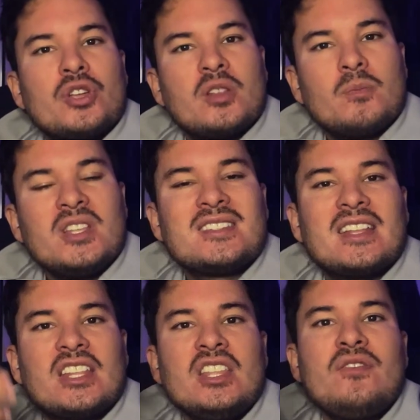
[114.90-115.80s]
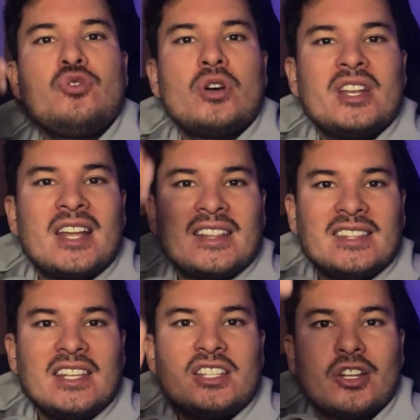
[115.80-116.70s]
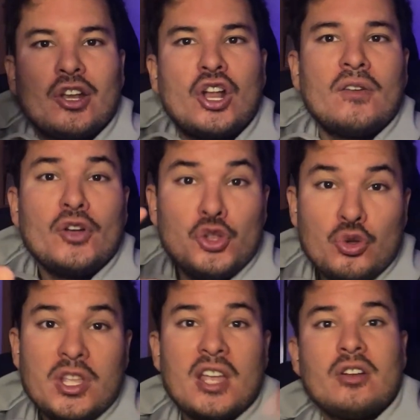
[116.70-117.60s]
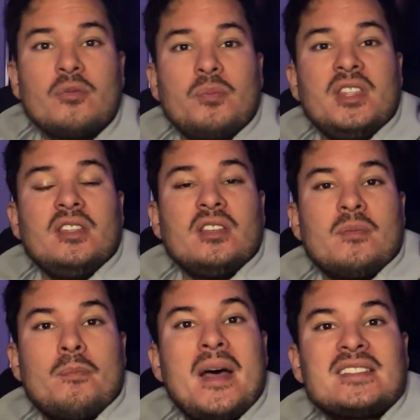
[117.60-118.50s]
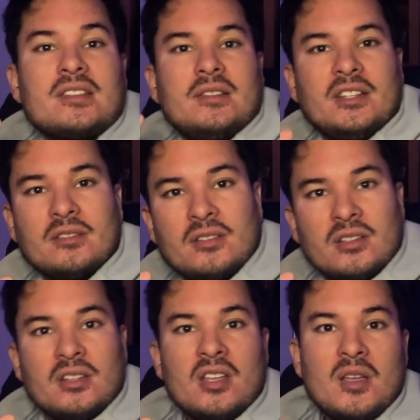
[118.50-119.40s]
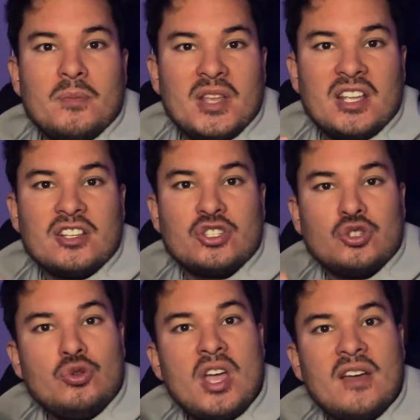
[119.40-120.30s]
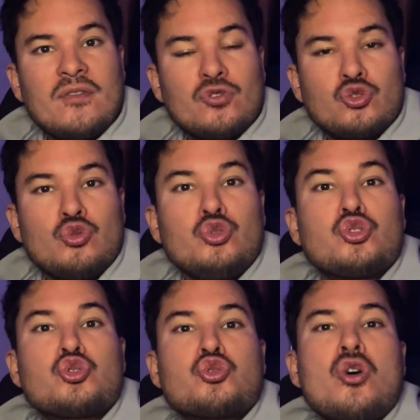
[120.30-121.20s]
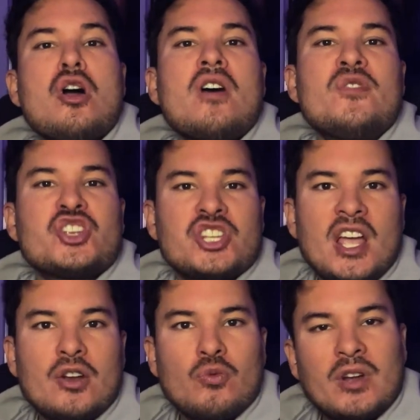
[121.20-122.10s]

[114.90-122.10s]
It means that if you're an addicted lover, you cannot be masculine because you have too strong of a shadow